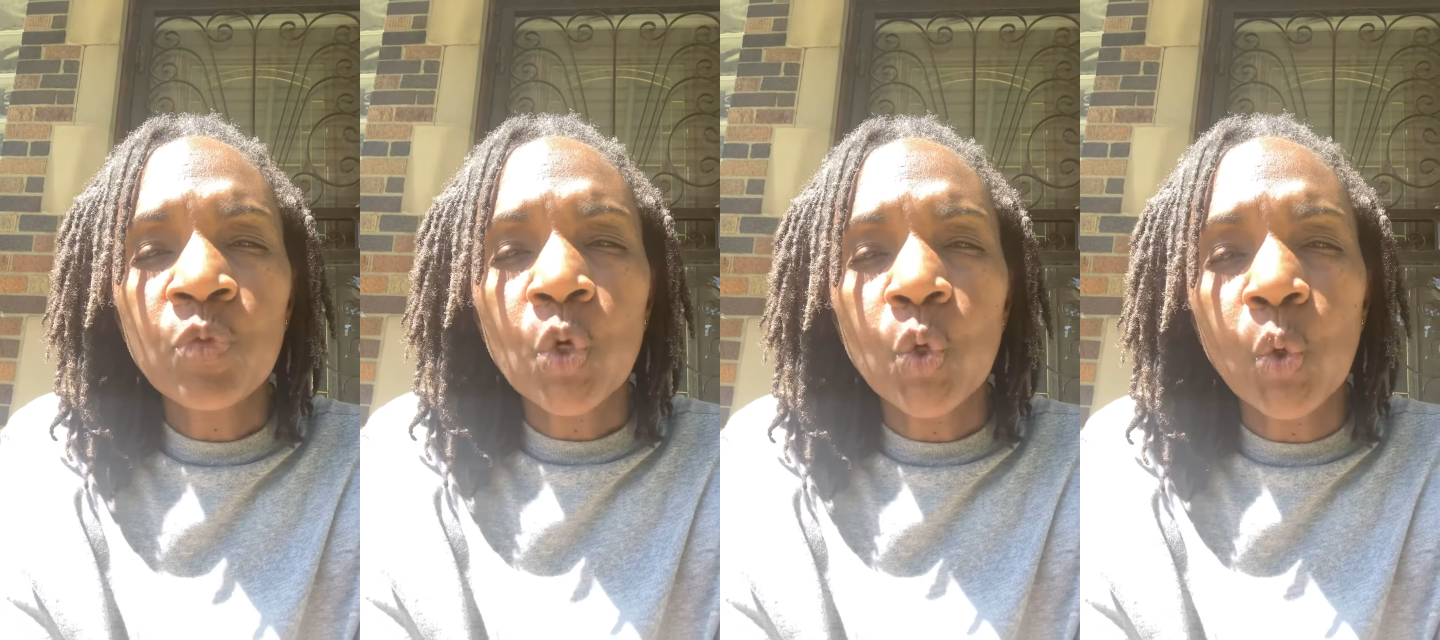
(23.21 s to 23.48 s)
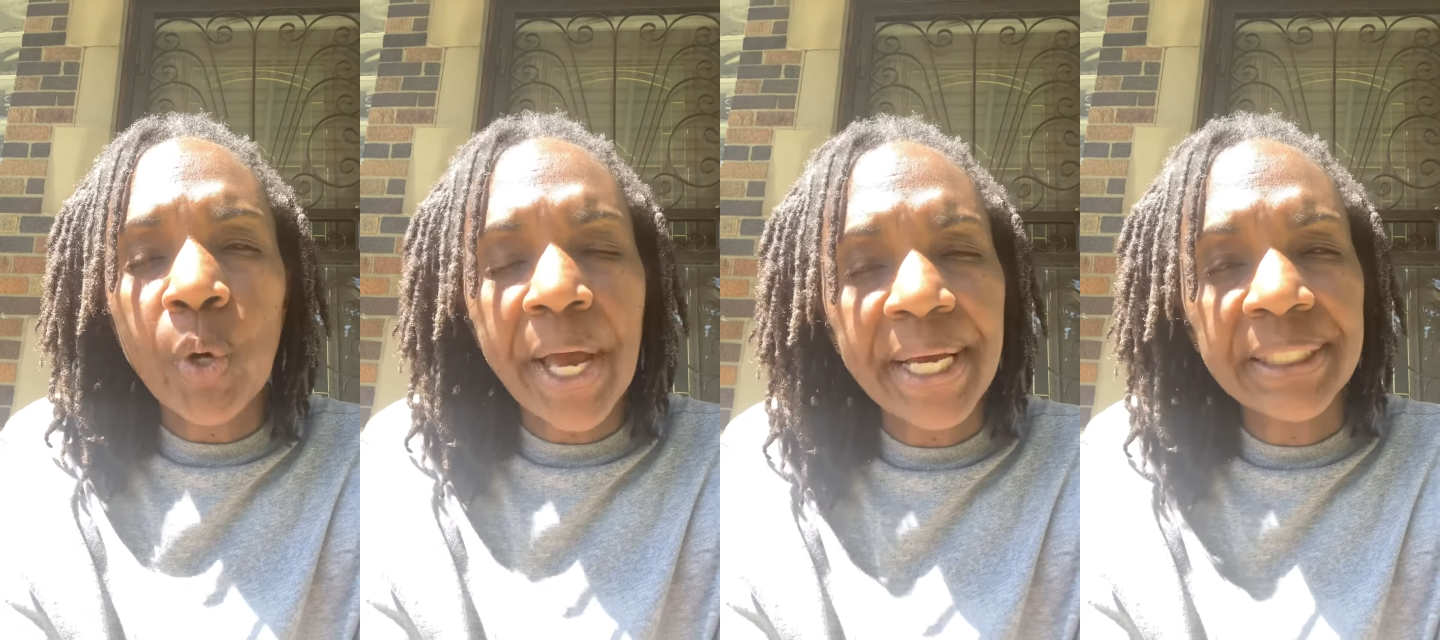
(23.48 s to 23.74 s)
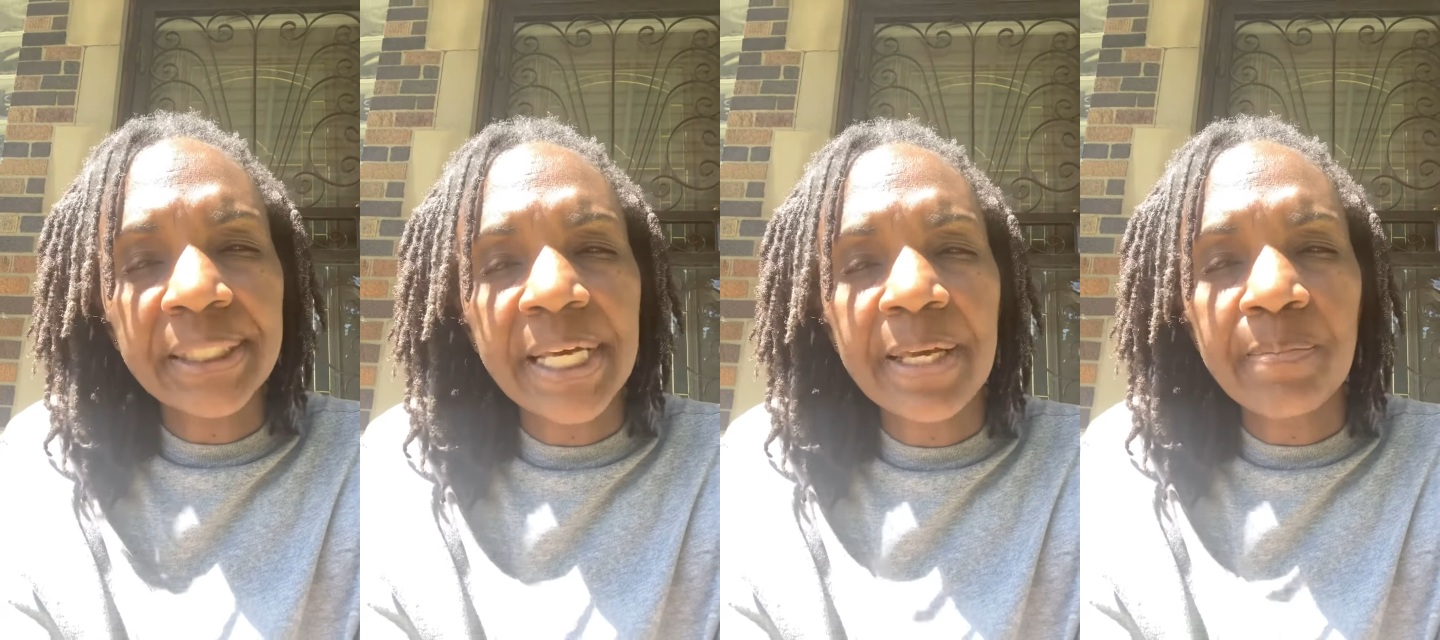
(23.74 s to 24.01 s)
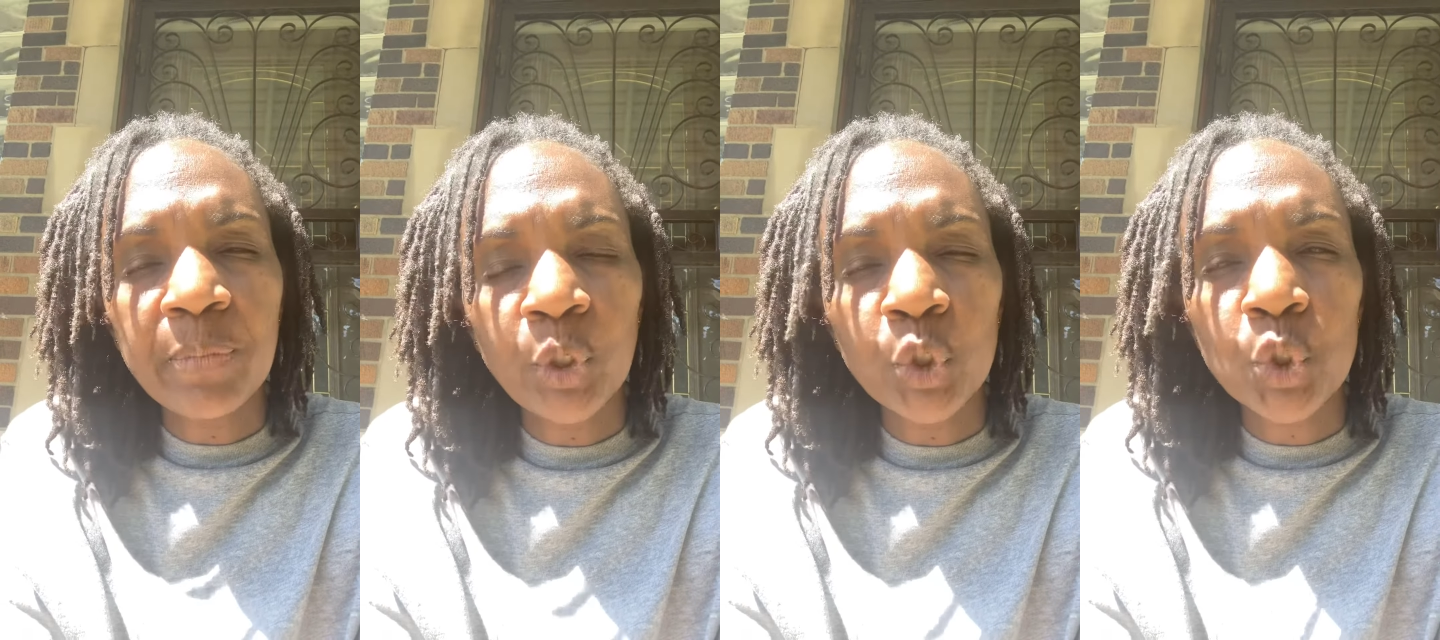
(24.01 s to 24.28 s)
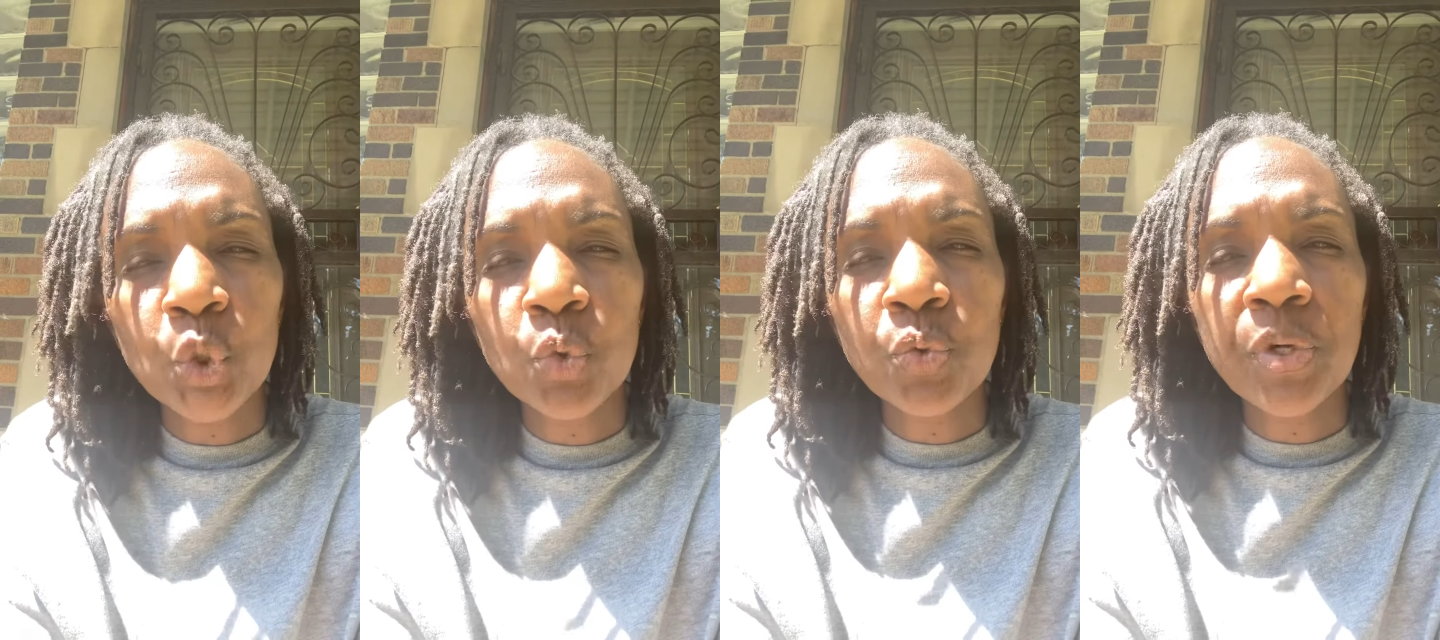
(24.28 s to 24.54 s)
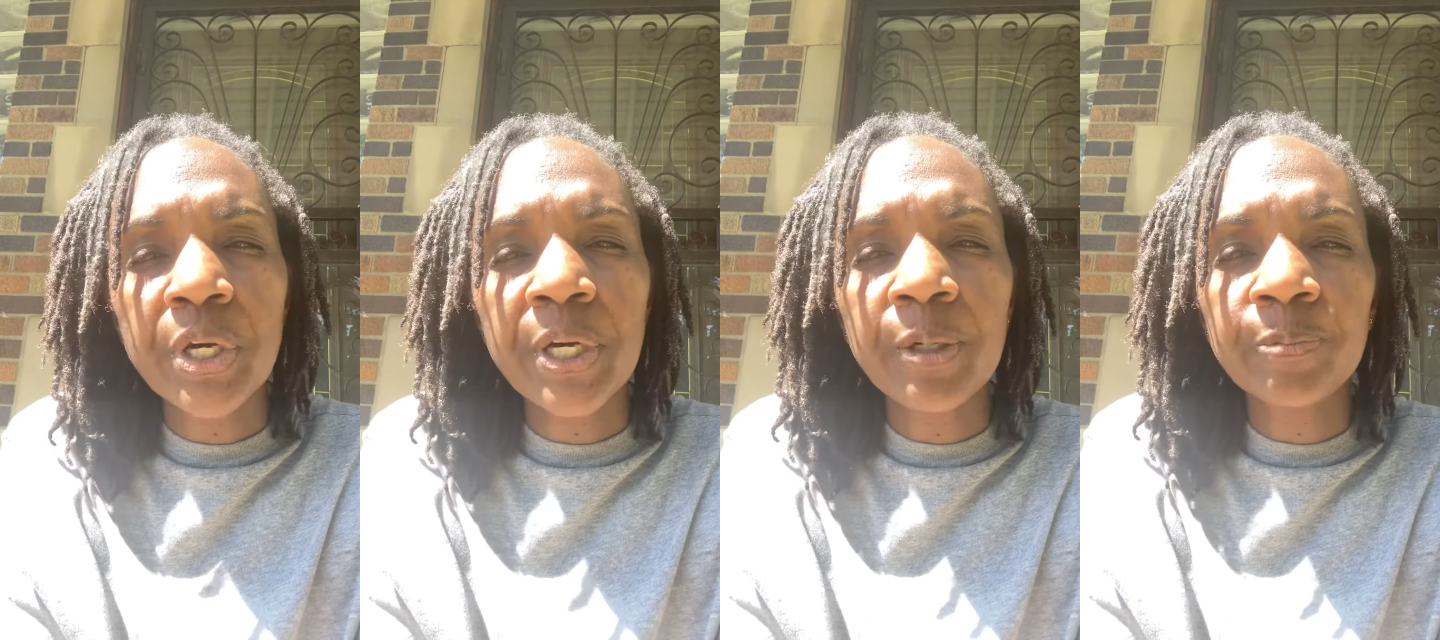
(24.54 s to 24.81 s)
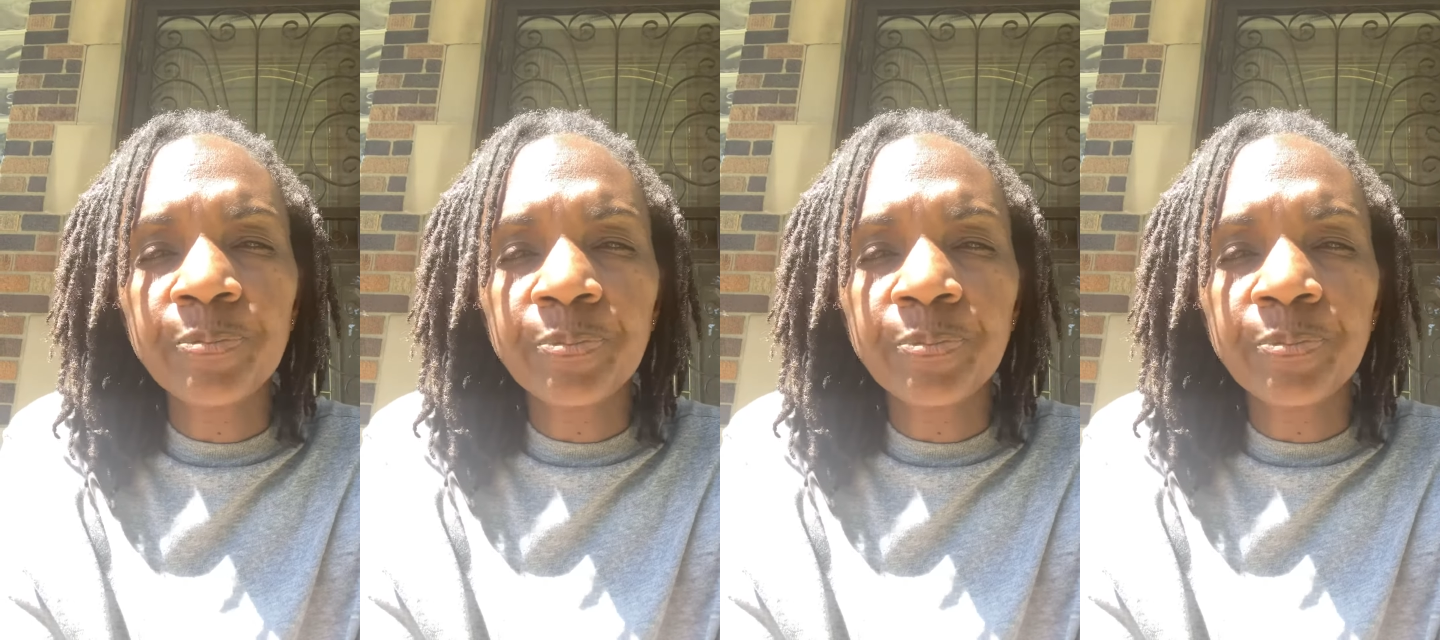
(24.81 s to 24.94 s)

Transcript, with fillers: who has a ministry